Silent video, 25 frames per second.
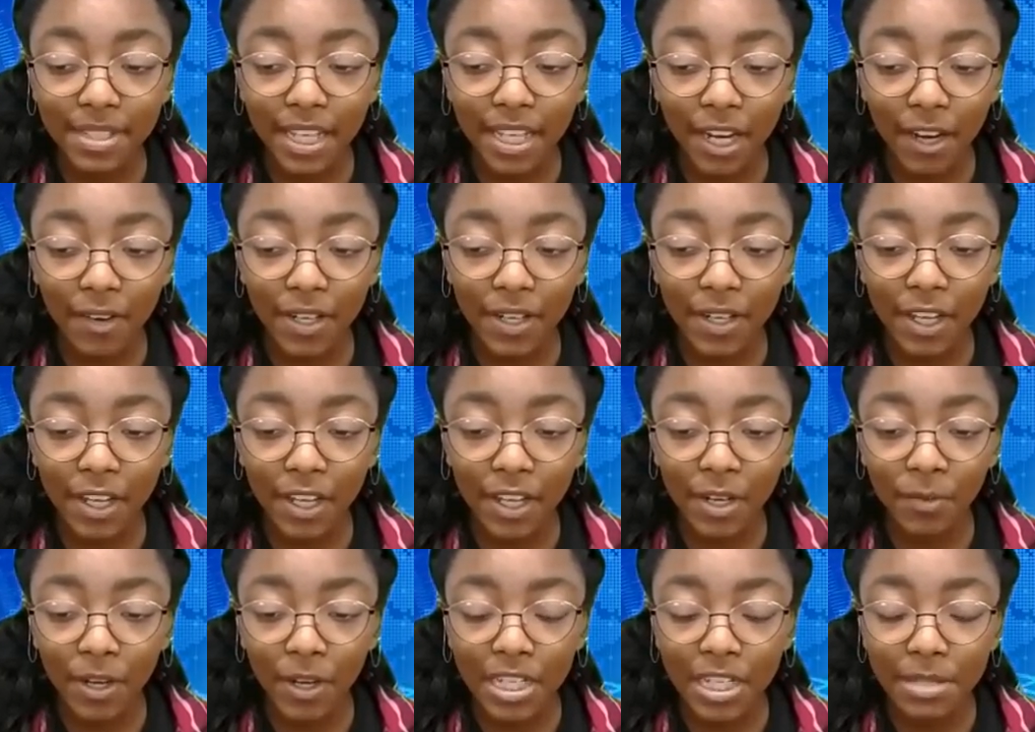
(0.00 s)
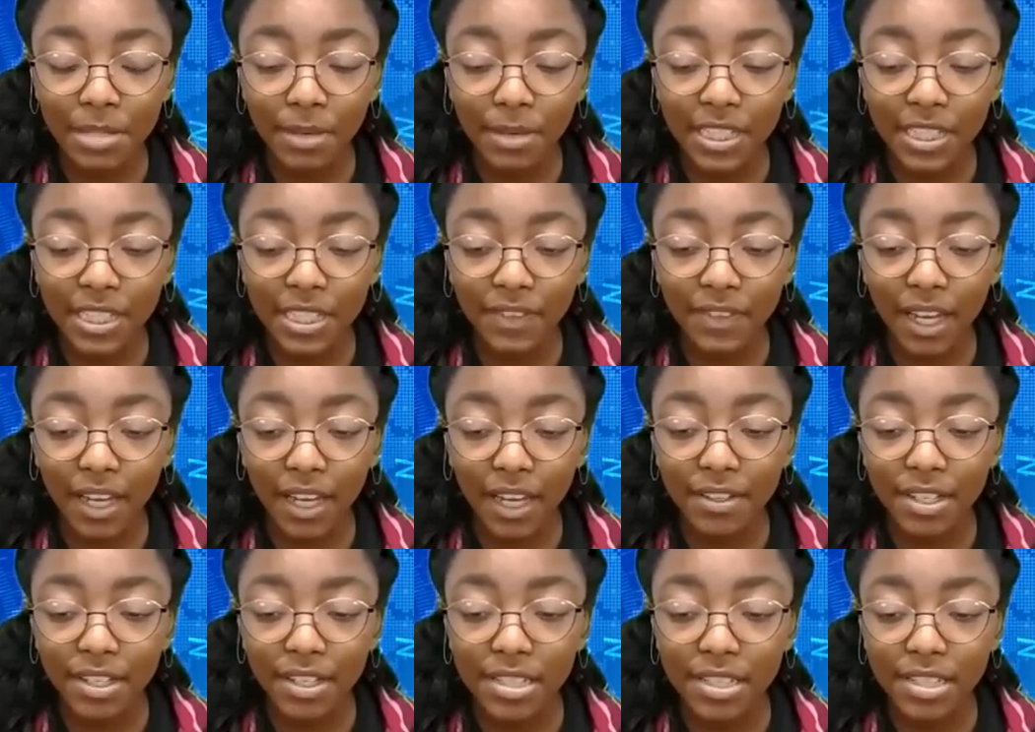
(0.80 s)
carry out a random act of
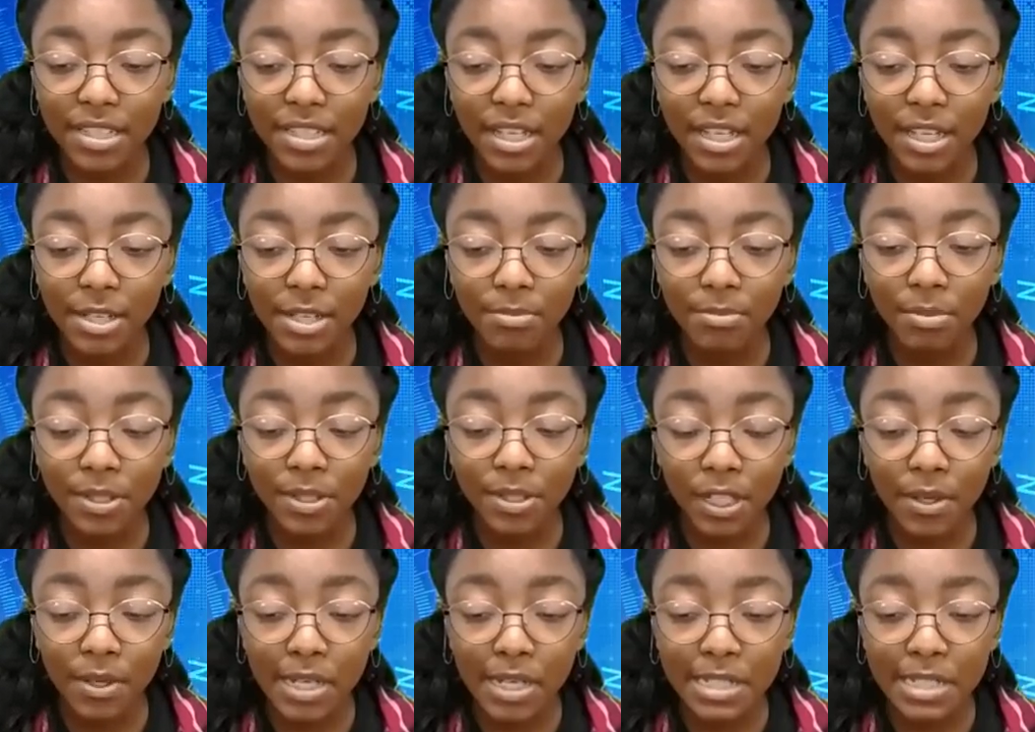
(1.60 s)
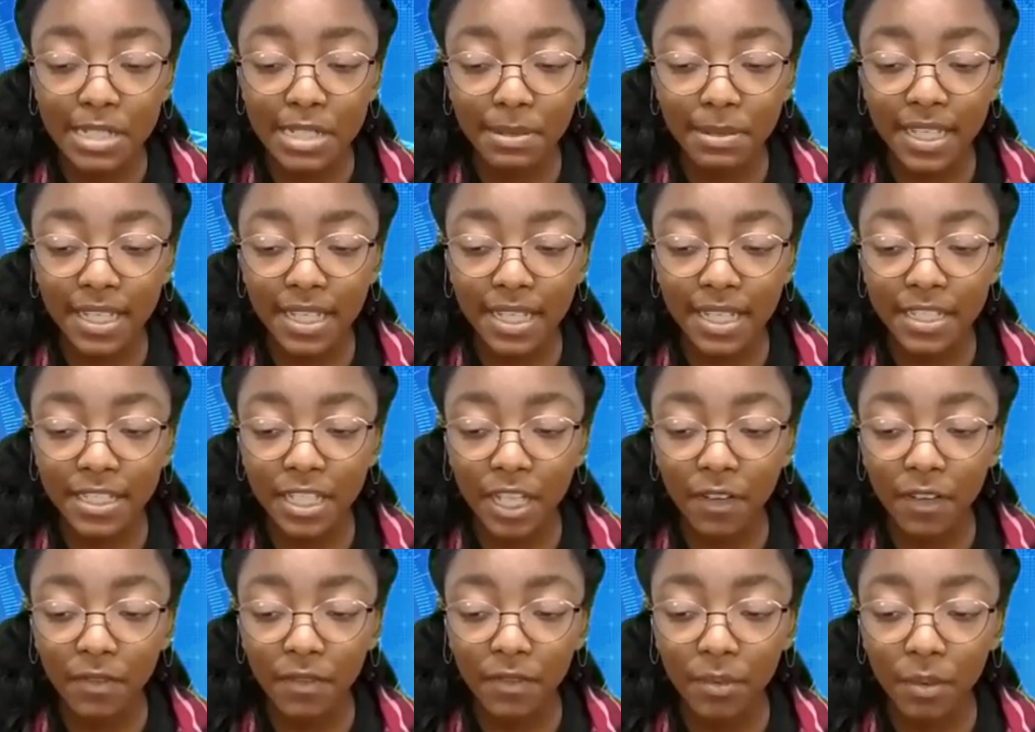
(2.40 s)
kindness with no
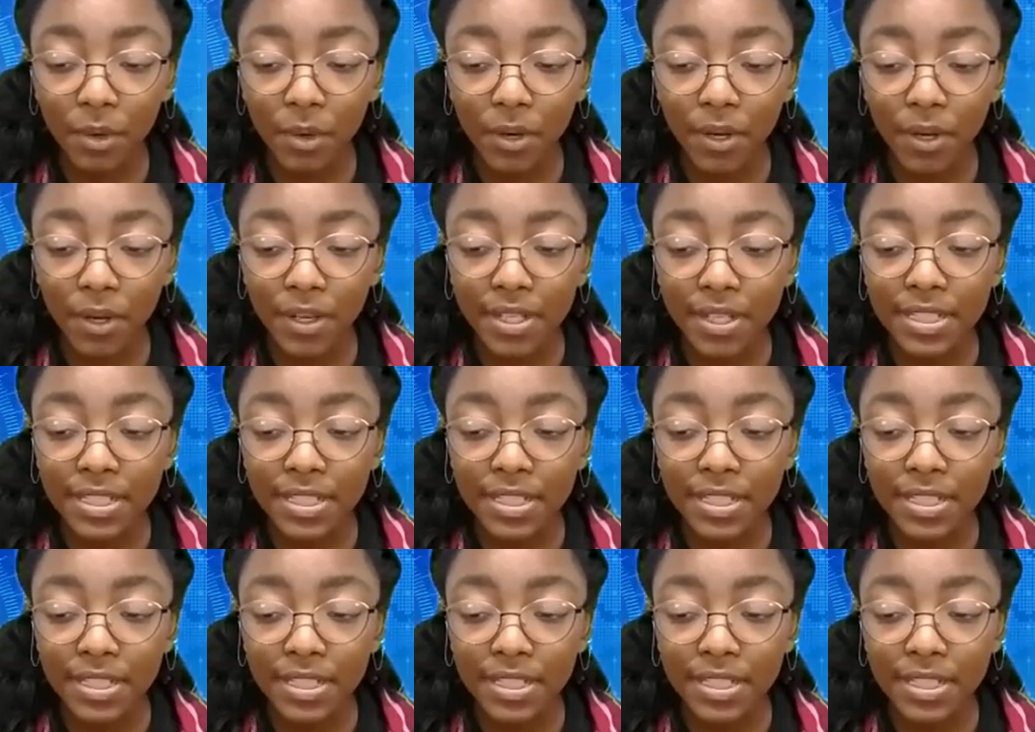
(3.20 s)
expectation of reward,